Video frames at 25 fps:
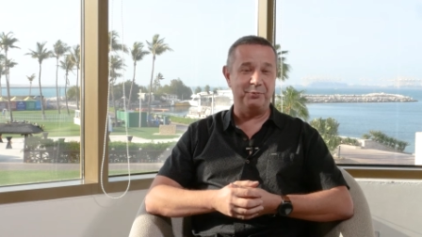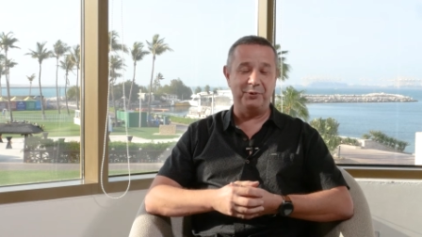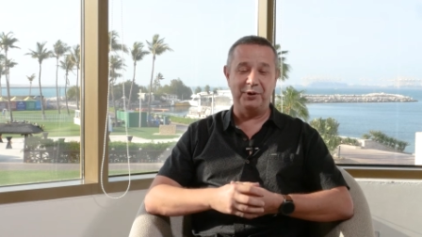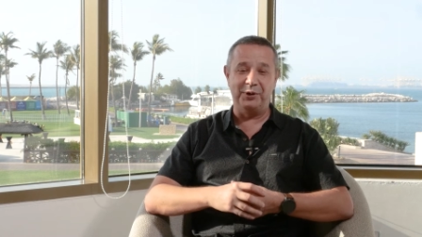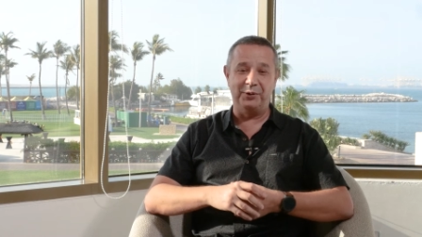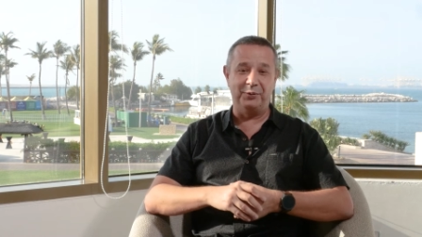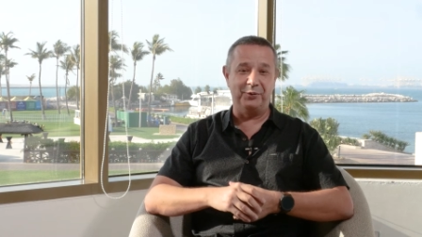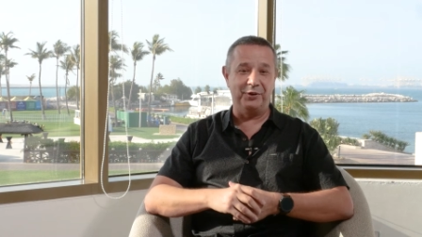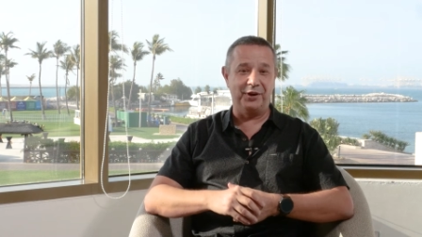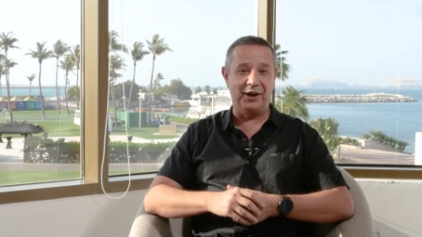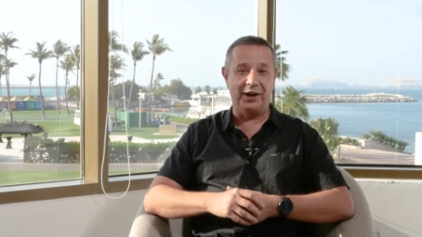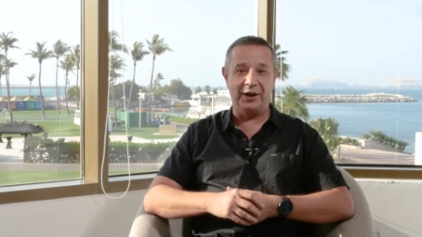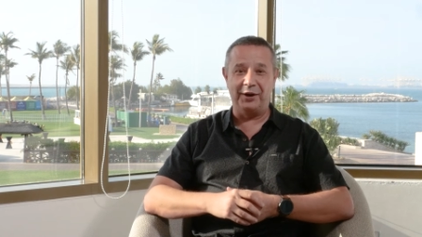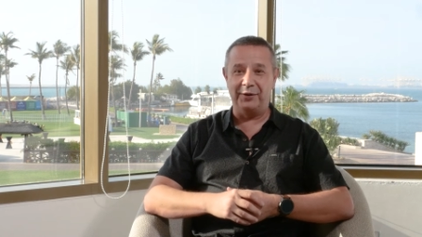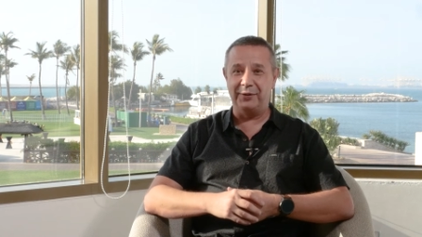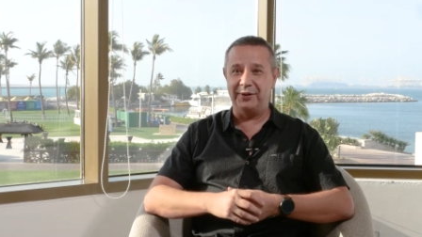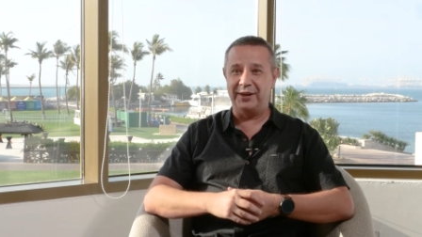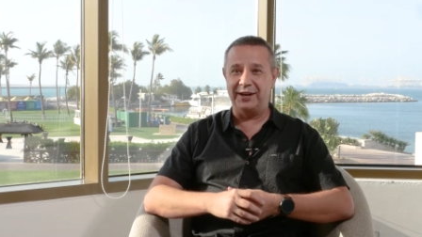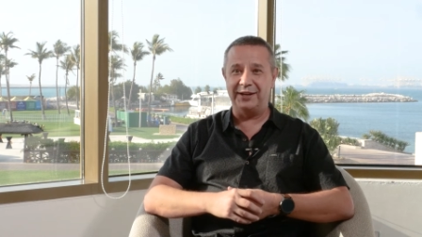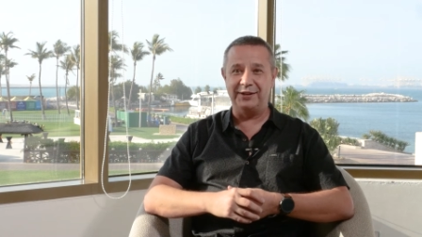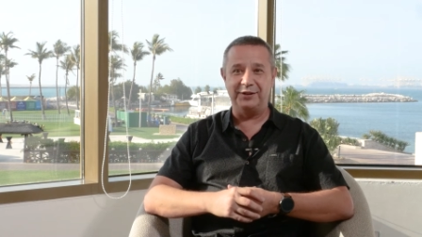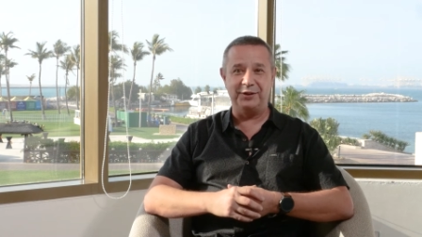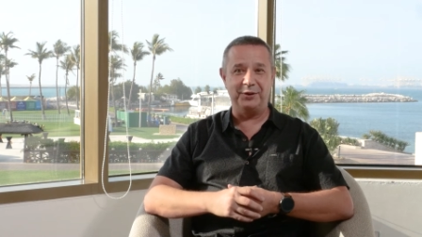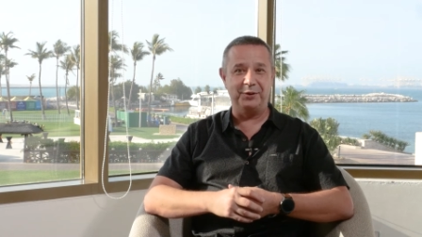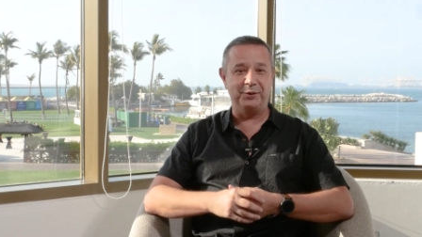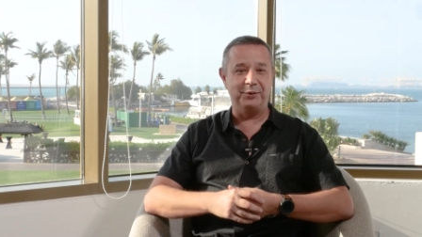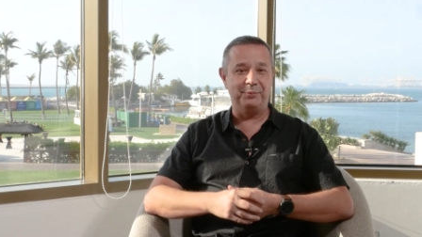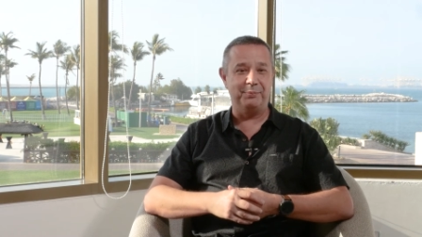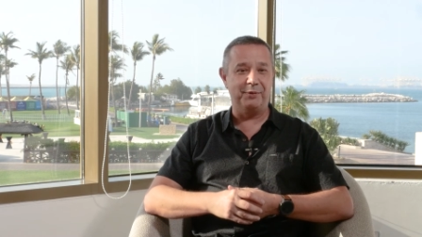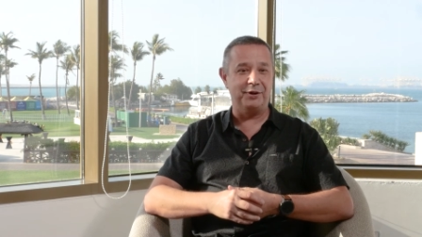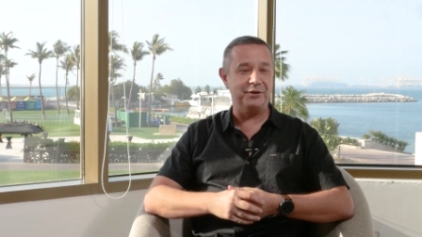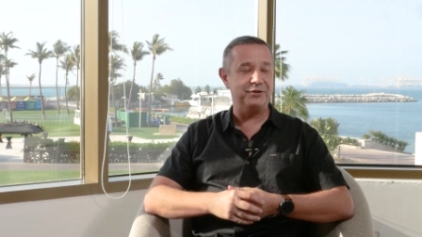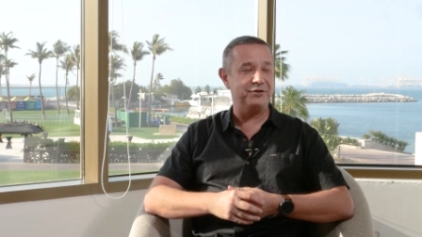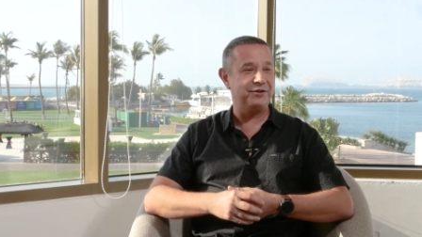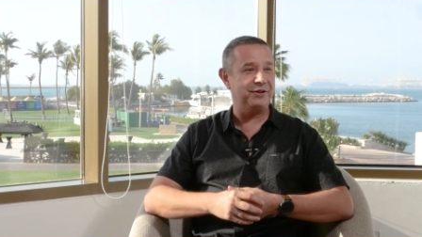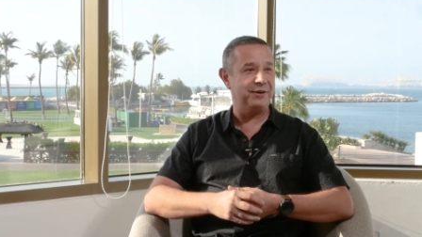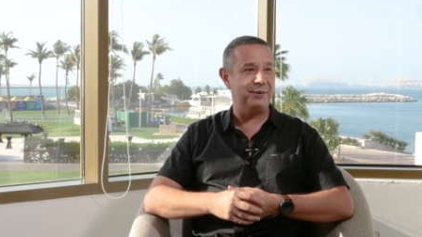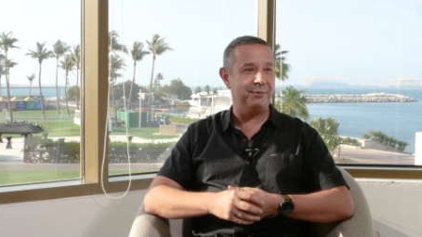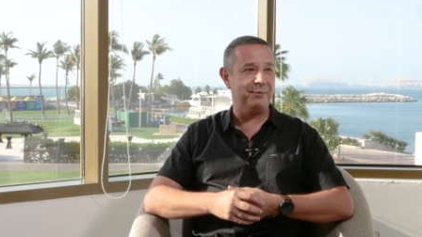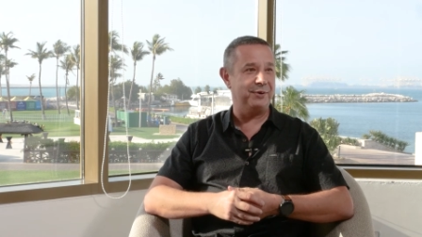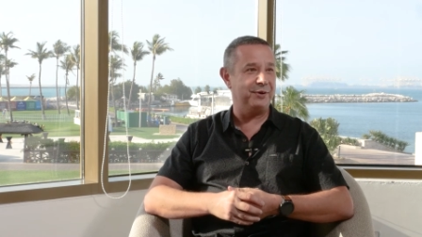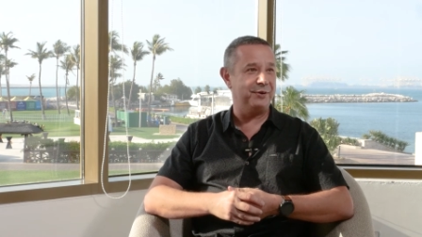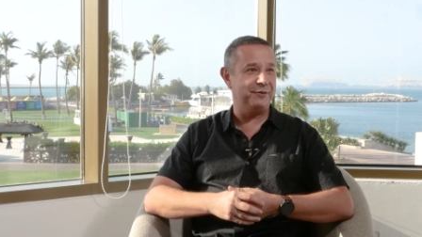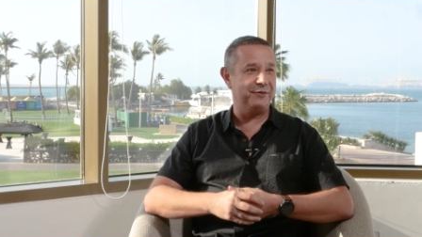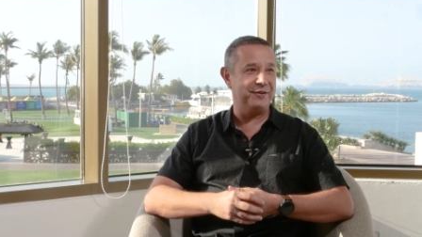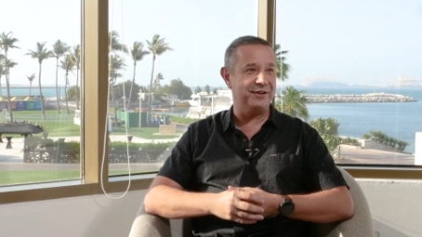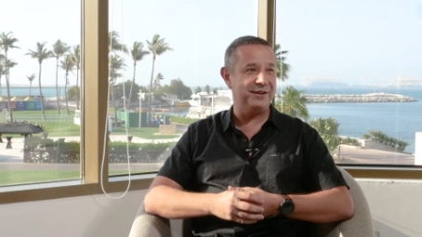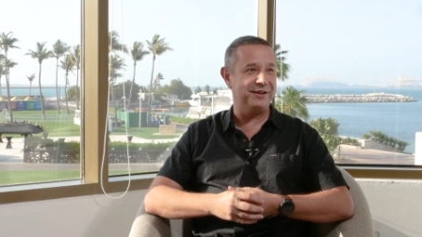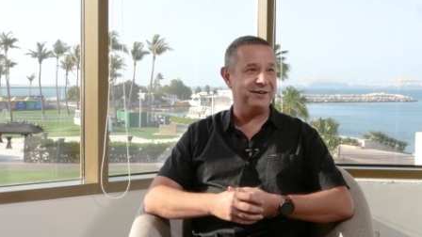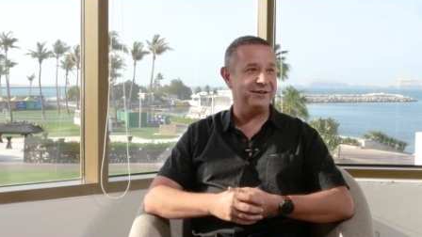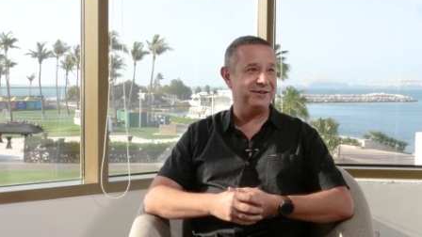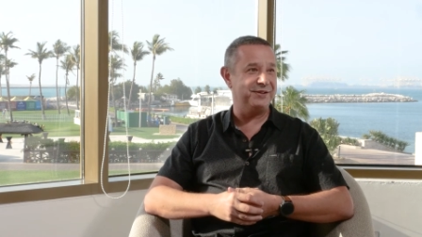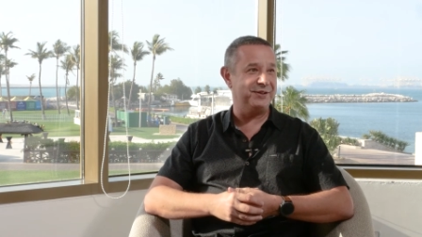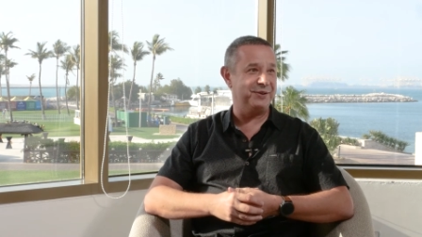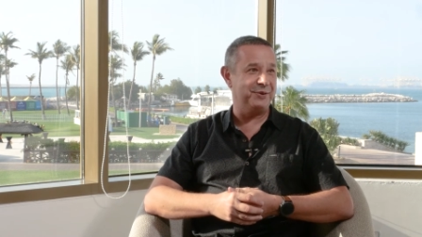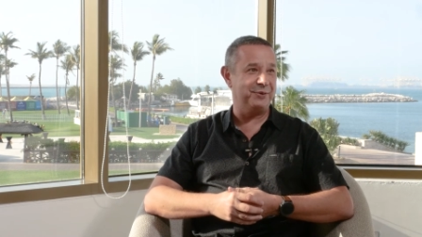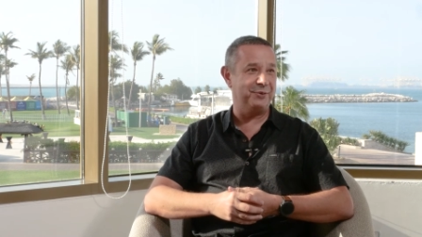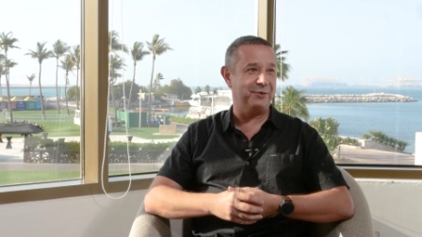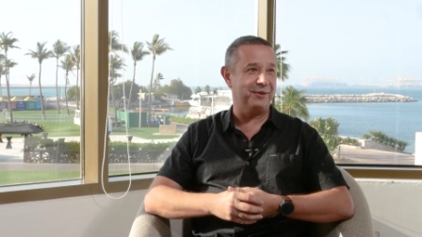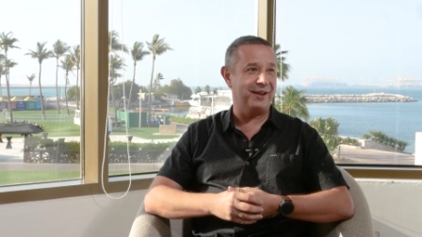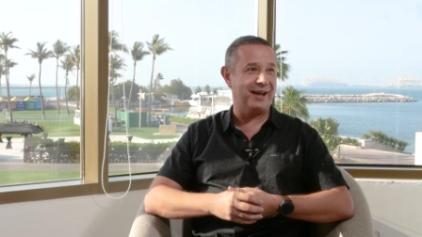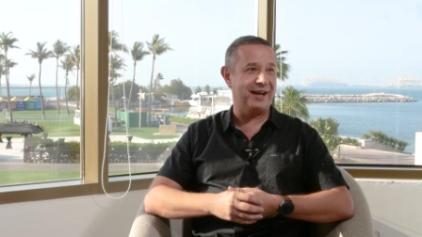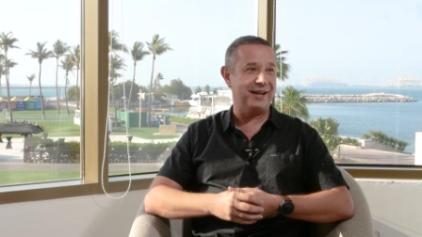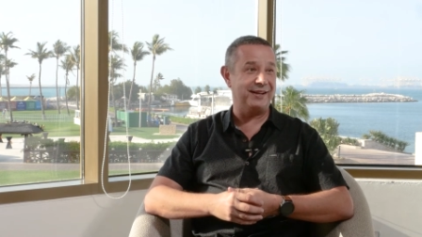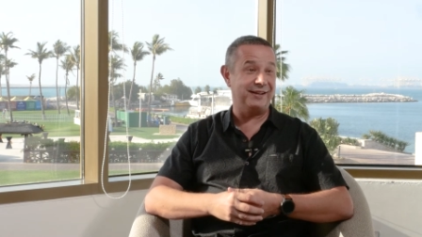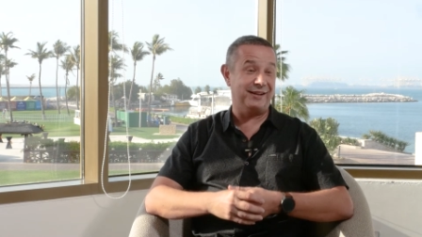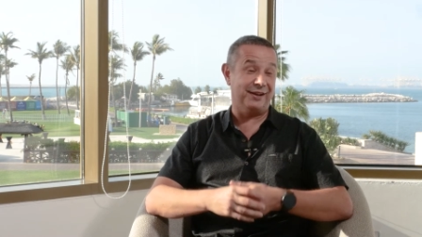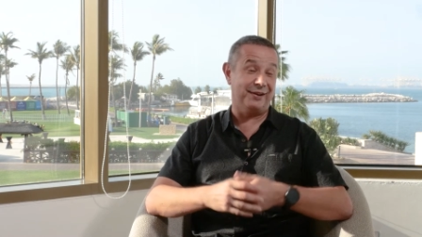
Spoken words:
We all know they do most of the movies and all that.